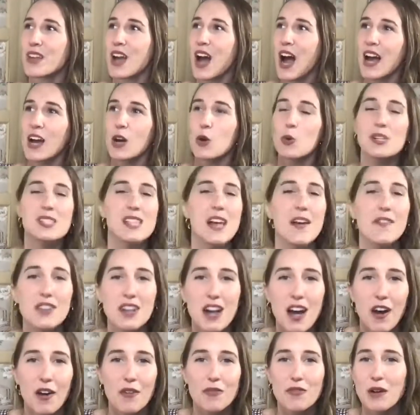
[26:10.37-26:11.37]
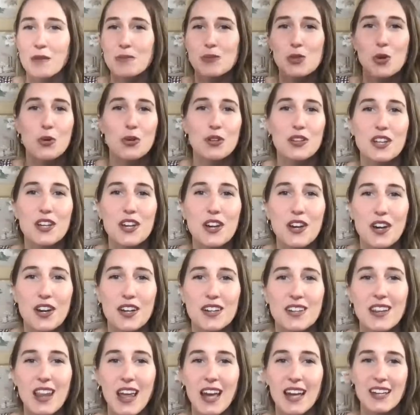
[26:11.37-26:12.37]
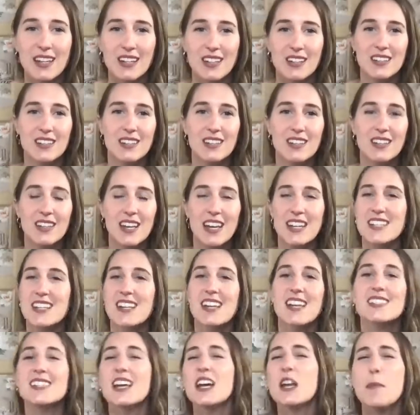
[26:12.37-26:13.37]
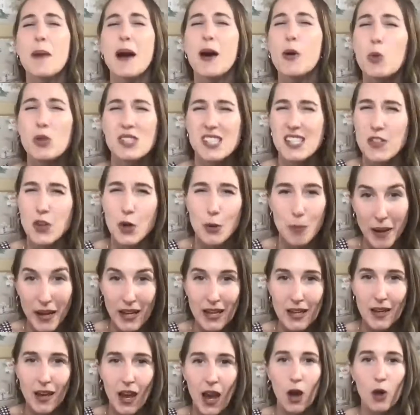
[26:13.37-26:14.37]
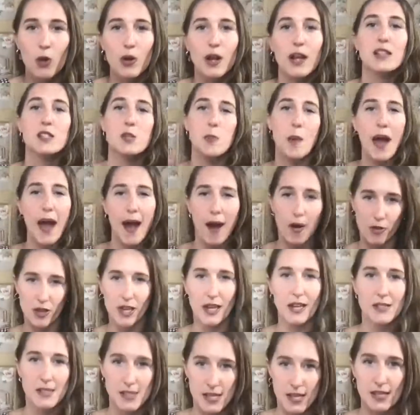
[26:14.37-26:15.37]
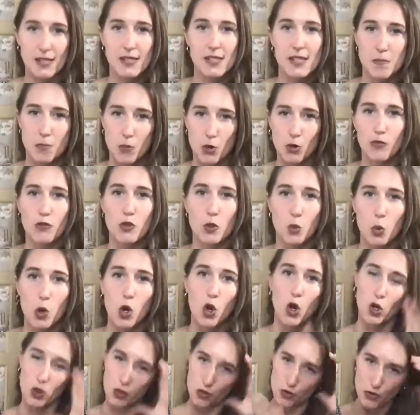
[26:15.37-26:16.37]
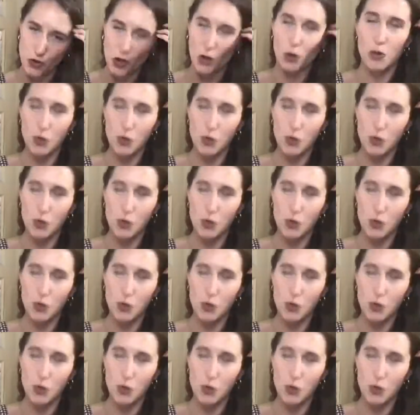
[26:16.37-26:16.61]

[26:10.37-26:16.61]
I always have enough. I'm totally good. Like it's not about what's in their bank account. It's about how they exist and move in the world.